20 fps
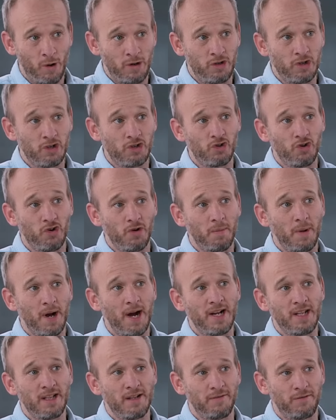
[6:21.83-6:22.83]
And just to
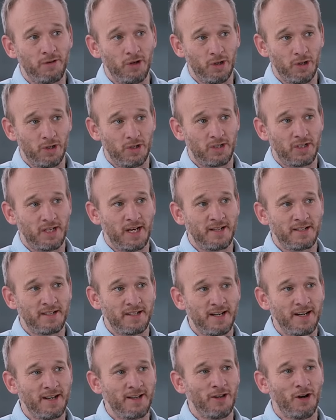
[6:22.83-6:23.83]
remind the viewers, I was
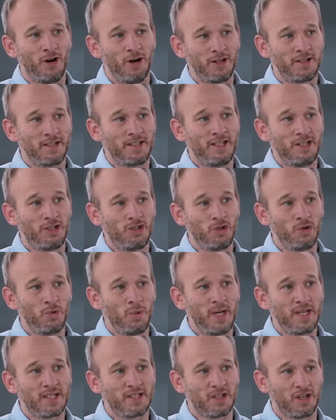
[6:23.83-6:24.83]
sitting in the hot seat two
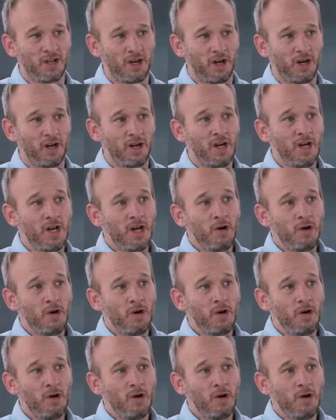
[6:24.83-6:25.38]
weeks ago